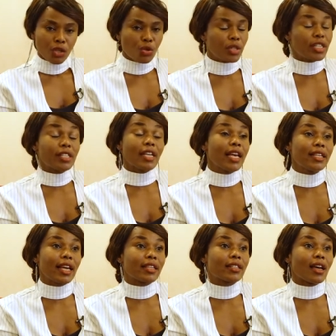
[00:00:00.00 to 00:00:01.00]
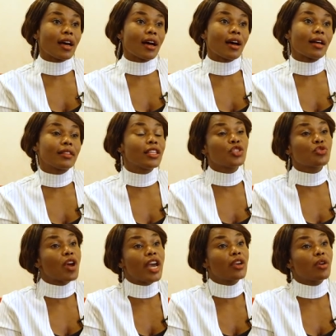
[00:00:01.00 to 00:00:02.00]
decide that this
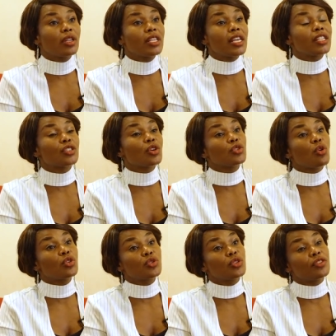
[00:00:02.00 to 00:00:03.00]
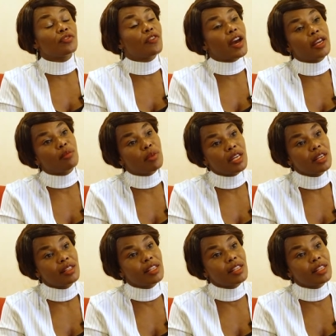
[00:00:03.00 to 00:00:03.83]
trial is not going to define me.